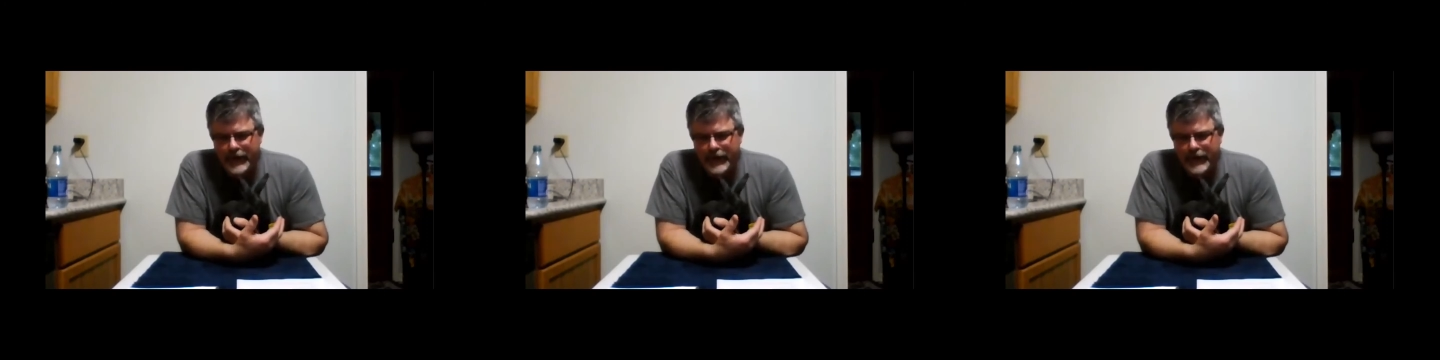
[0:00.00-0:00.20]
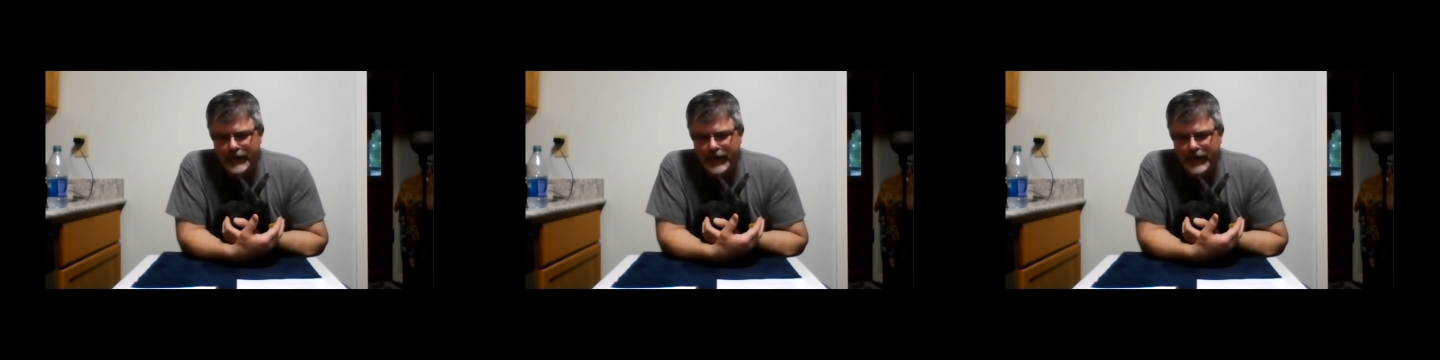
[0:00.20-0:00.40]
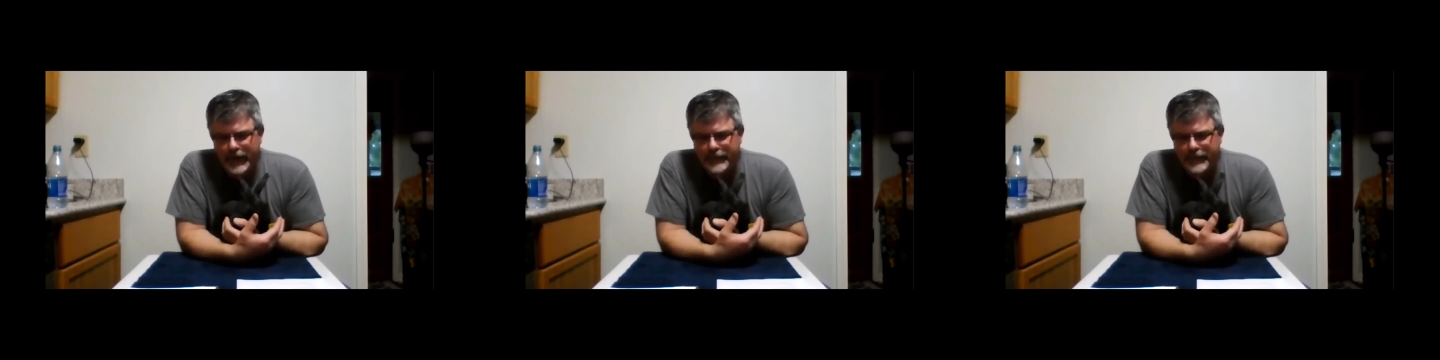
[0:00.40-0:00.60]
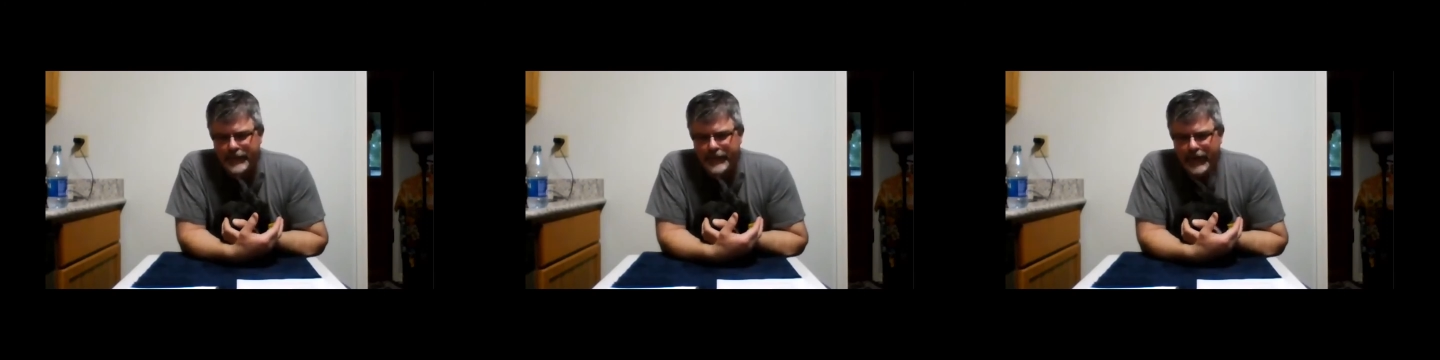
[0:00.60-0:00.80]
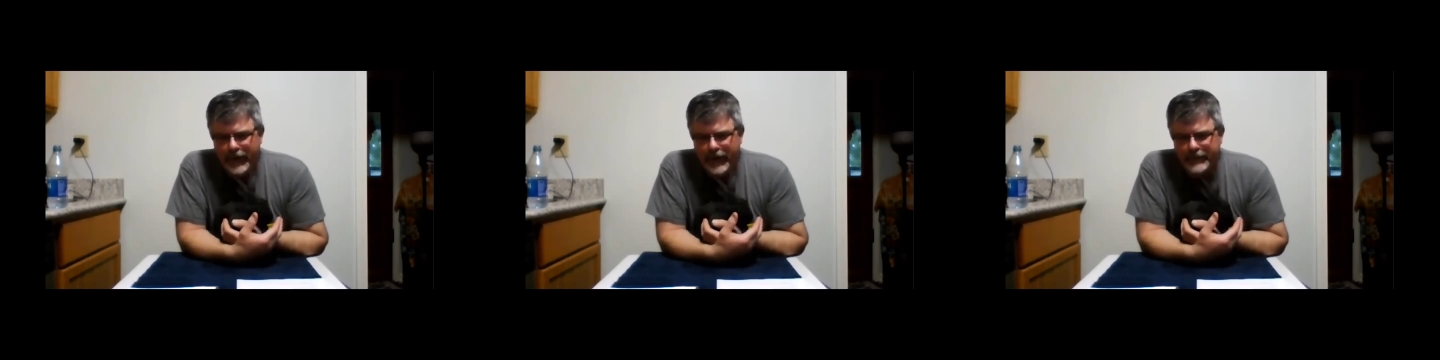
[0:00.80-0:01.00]
that's
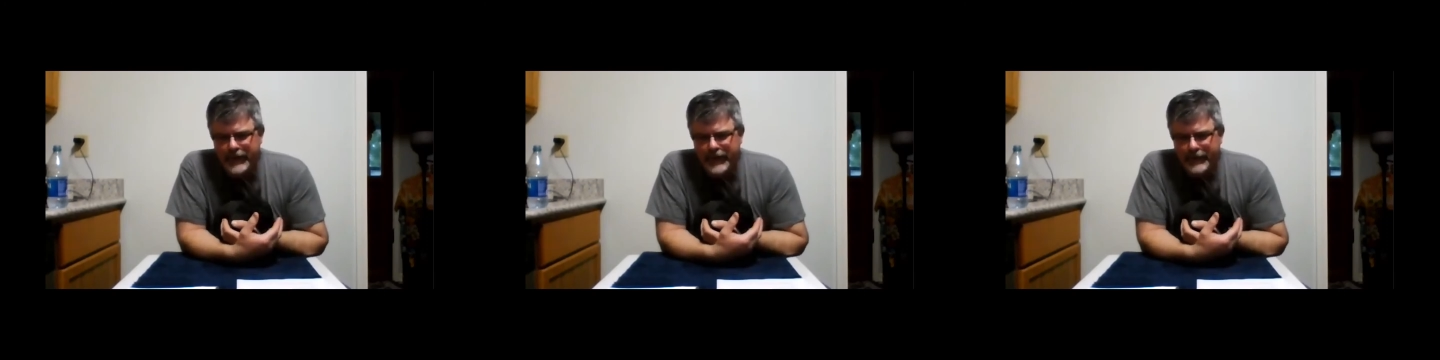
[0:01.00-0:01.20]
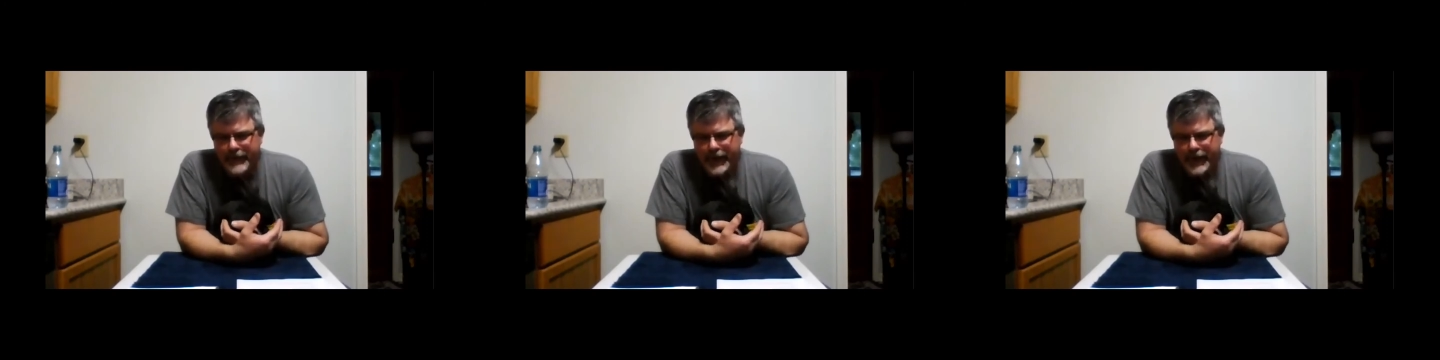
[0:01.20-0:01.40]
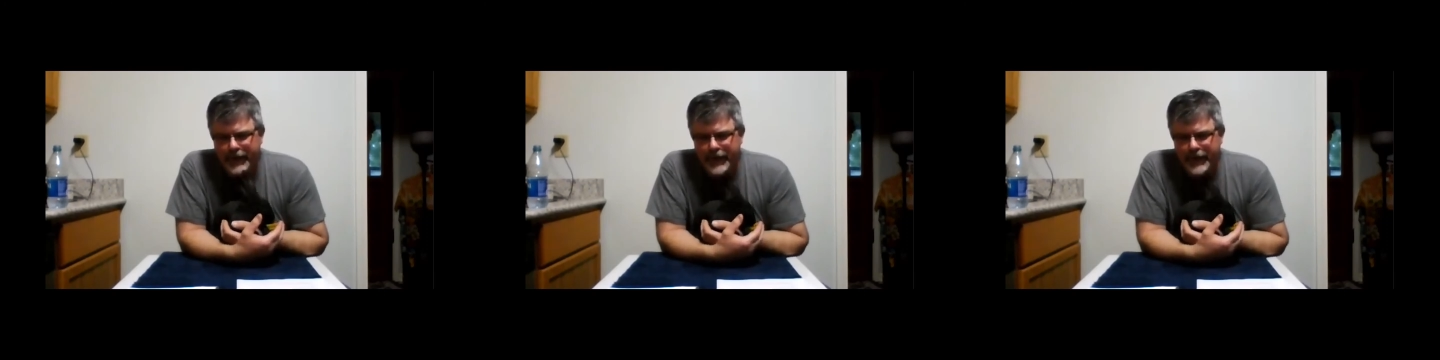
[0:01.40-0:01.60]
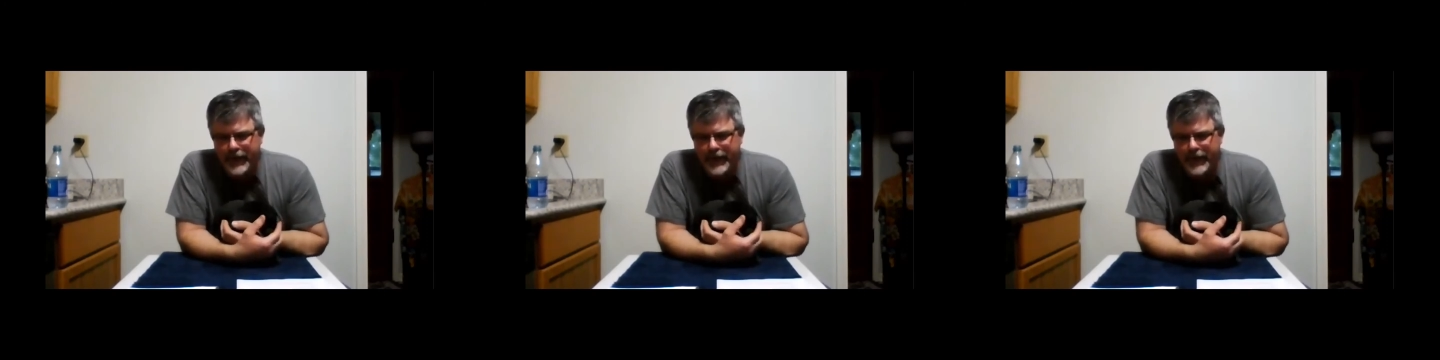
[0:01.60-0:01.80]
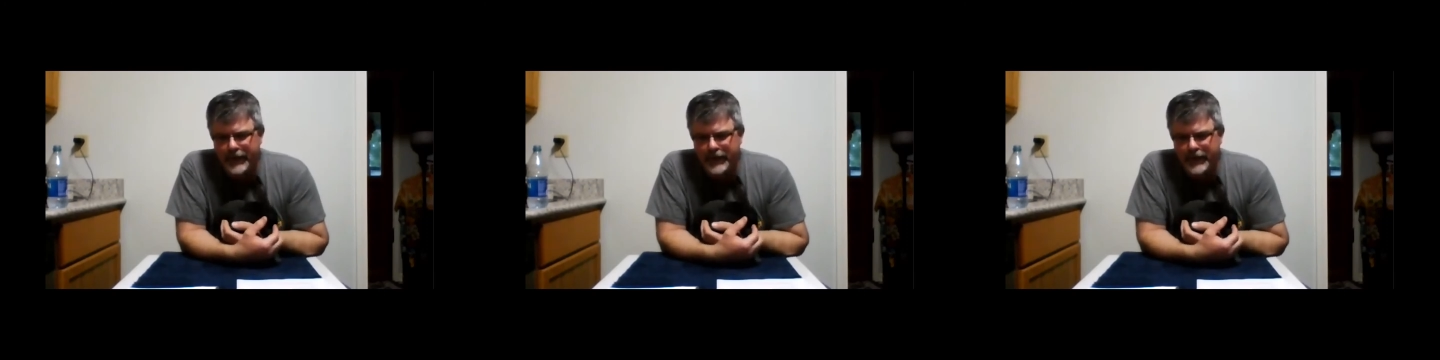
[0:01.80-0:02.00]
probably about
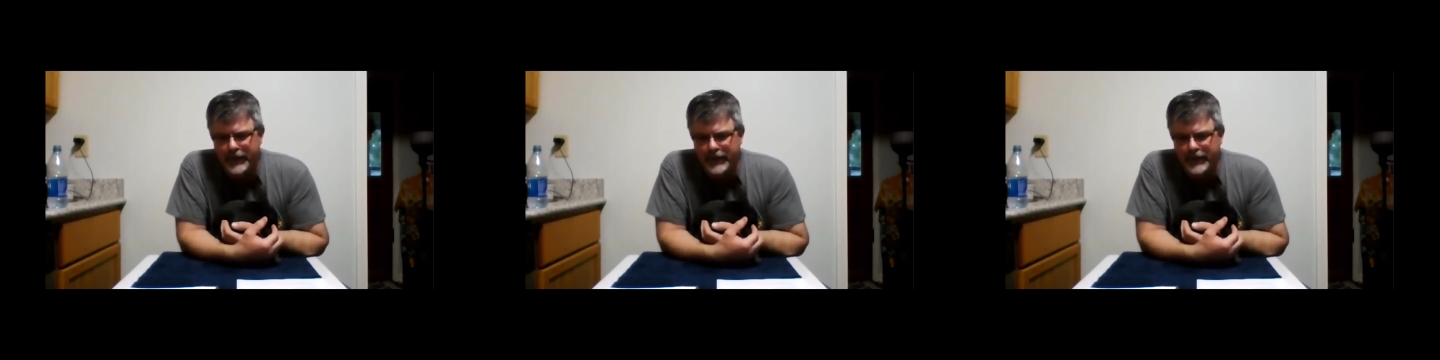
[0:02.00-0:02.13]
it.